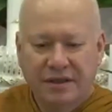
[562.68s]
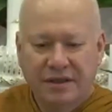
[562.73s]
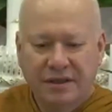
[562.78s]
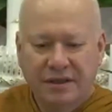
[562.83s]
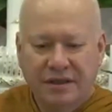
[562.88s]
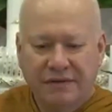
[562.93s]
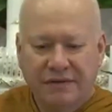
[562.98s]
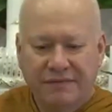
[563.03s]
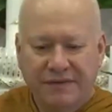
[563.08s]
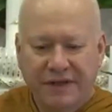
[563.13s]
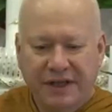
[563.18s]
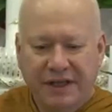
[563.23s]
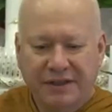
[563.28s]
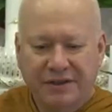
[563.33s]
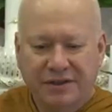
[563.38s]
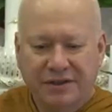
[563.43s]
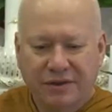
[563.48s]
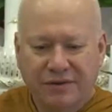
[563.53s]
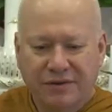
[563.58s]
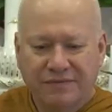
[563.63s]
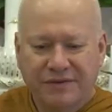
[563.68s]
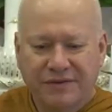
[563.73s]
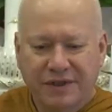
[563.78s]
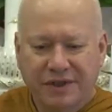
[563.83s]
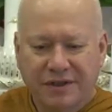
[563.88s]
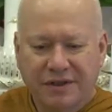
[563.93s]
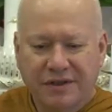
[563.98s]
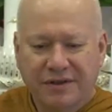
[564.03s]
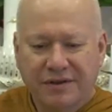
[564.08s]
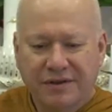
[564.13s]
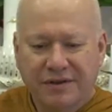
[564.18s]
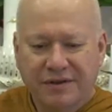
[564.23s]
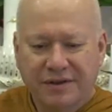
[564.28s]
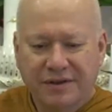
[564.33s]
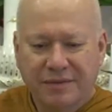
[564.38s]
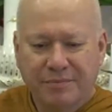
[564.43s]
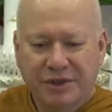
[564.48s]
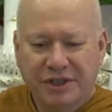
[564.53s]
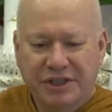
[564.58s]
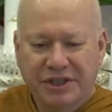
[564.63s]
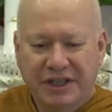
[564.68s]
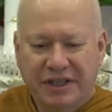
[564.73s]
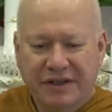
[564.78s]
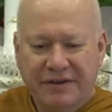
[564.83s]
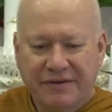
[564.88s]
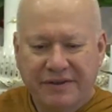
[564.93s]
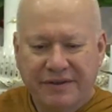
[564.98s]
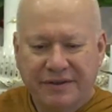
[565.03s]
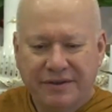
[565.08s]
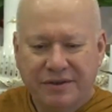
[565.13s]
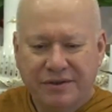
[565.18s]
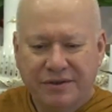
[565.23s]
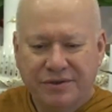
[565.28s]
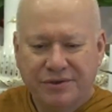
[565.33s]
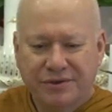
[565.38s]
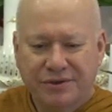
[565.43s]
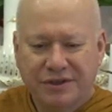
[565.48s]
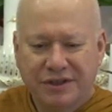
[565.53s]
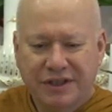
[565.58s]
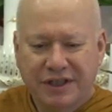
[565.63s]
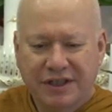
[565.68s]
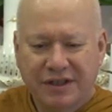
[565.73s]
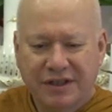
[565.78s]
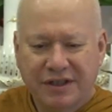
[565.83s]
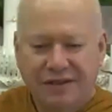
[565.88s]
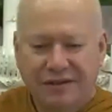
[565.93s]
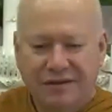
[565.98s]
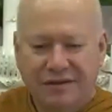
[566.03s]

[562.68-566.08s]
effects of the material on your skin.